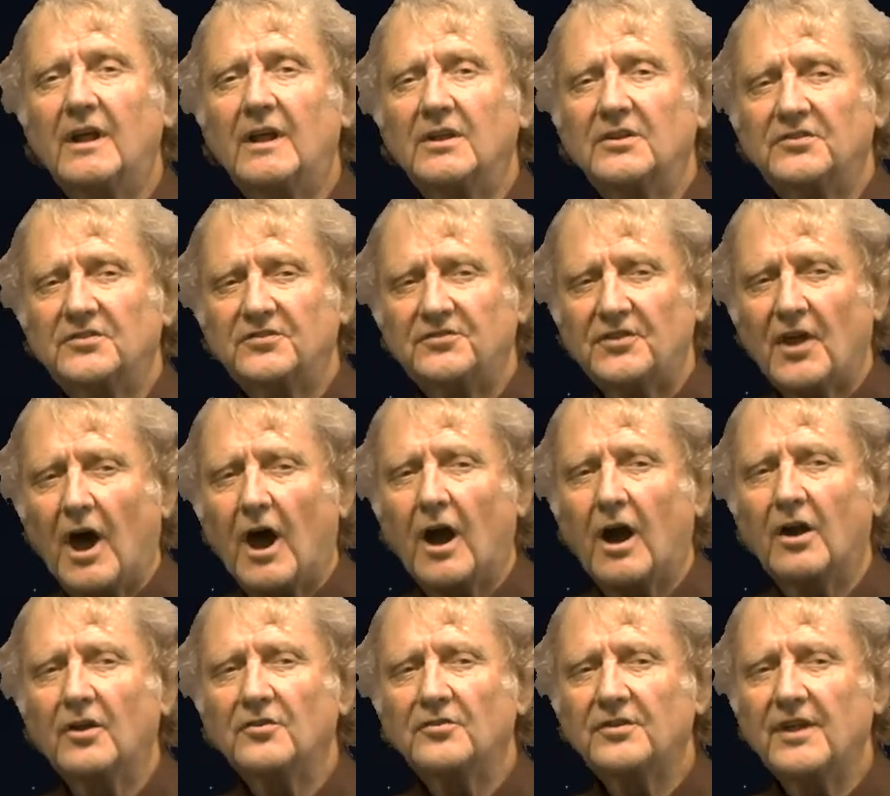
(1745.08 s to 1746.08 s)

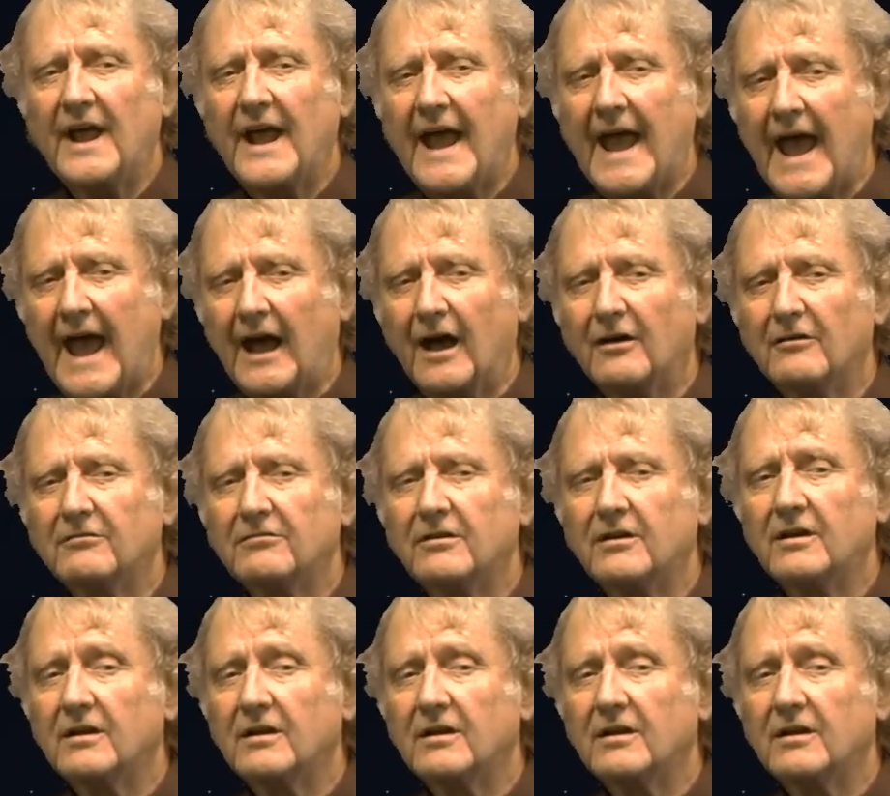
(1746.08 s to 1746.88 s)
stars have